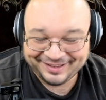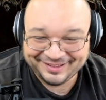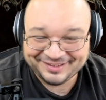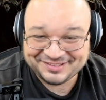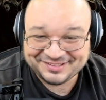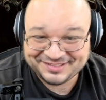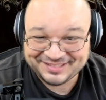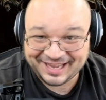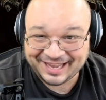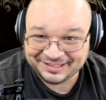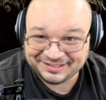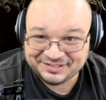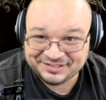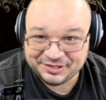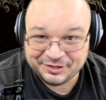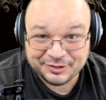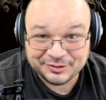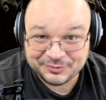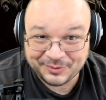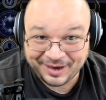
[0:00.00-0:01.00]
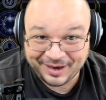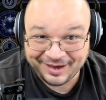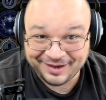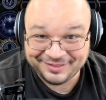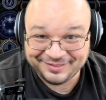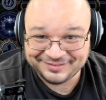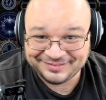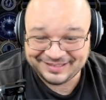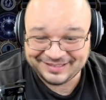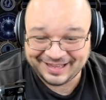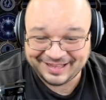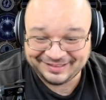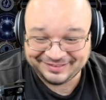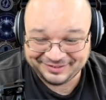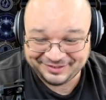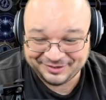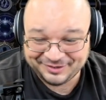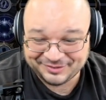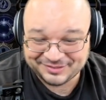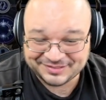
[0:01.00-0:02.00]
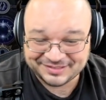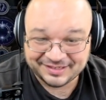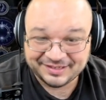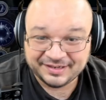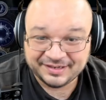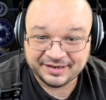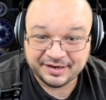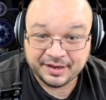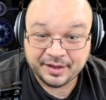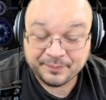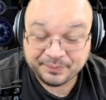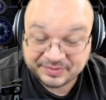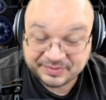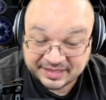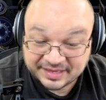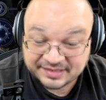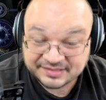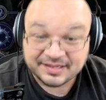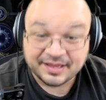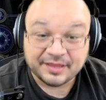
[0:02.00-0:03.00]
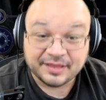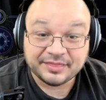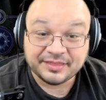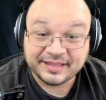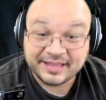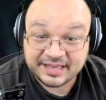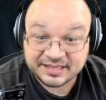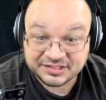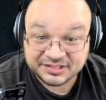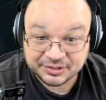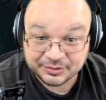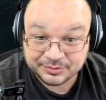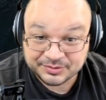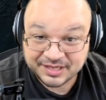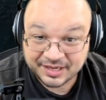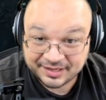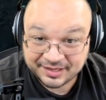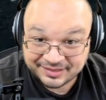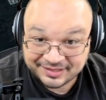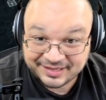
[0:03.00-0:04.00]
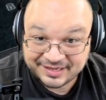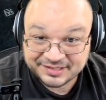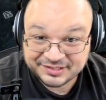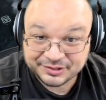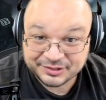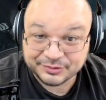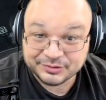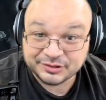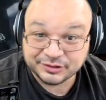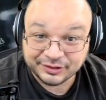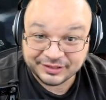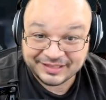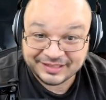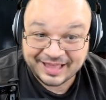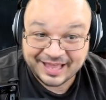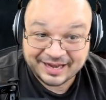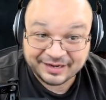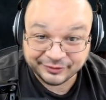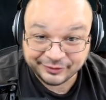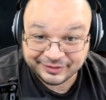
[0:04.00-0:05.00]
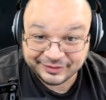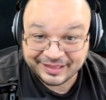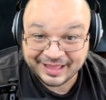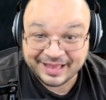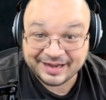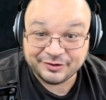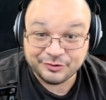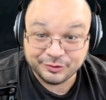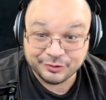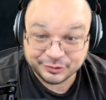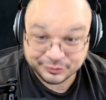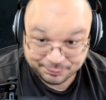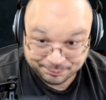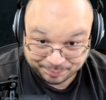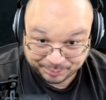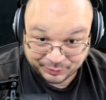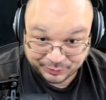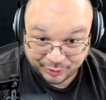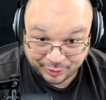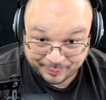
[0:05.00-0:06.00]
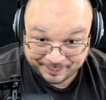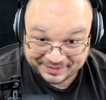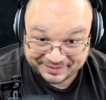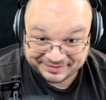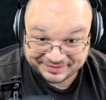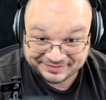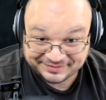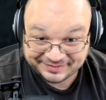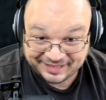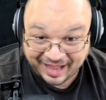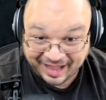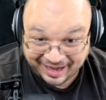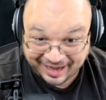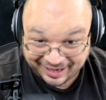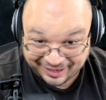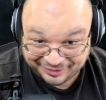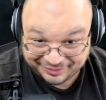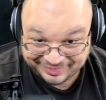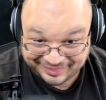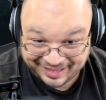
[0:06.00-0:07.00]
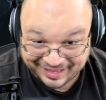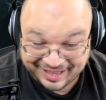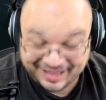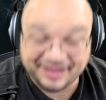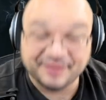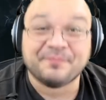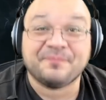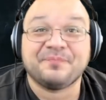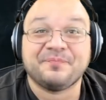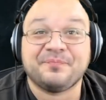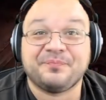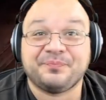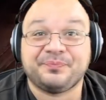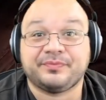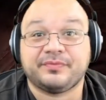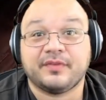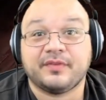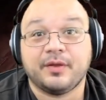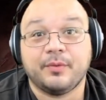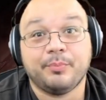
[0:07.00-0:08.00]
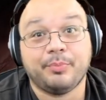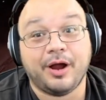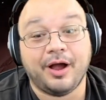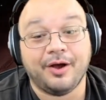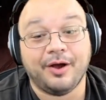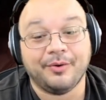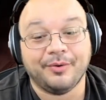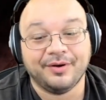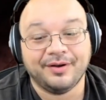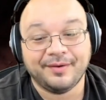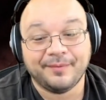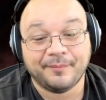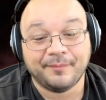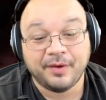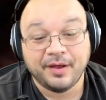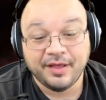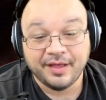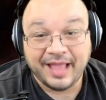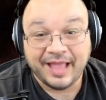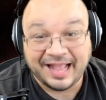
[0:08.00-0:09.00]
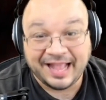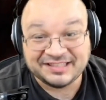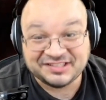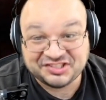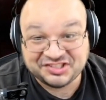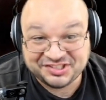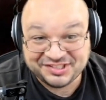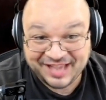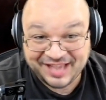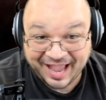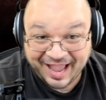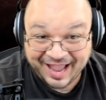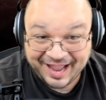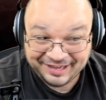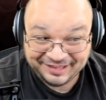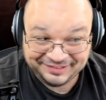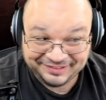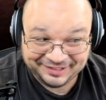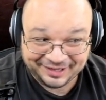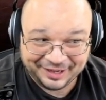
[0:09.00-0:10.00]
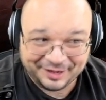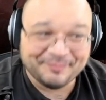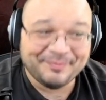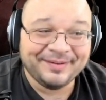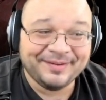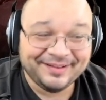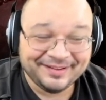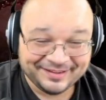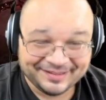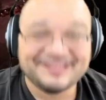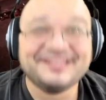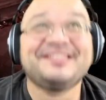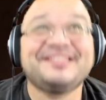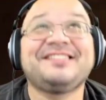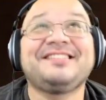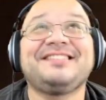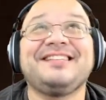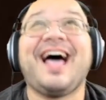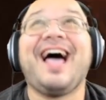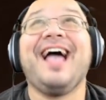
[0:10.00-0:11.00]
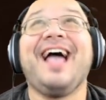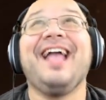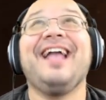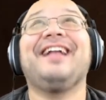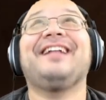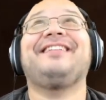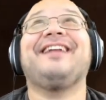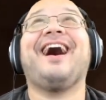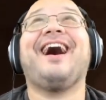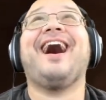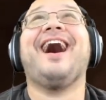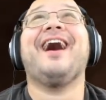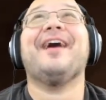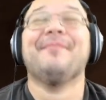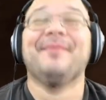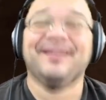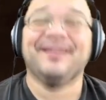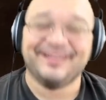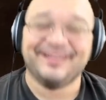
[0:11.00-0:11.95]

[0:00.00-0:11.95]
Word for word: There's tattoos. Why are there tattoos? These, the keystones, the keystones. Look at that. Look at that. You can just blow up an entire thing. Bro. And Sanctum. Sanctum.